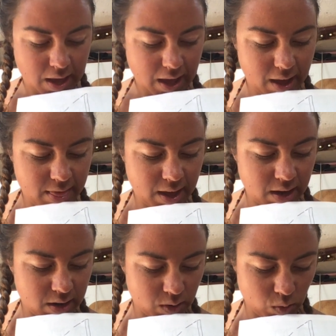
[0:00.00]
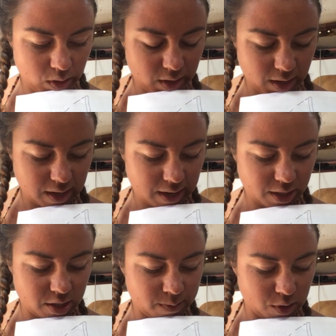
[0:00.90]
and then the
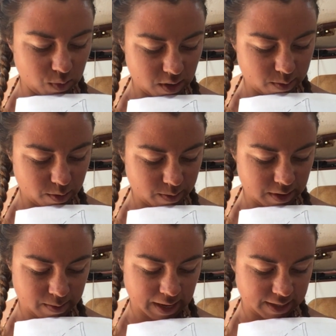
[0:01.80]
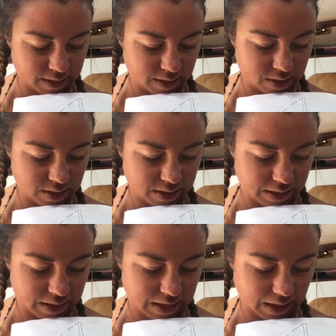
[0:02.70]
connection between the boom and the mast is just
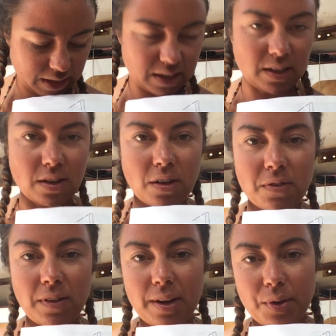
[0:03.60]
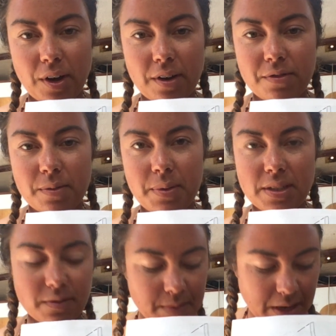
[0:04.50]
this delicate little flower of a
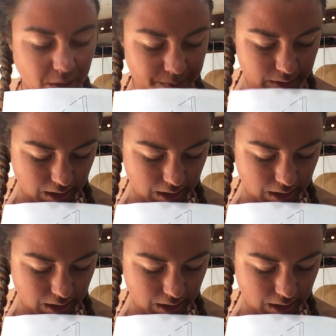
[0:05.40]
piece of metal.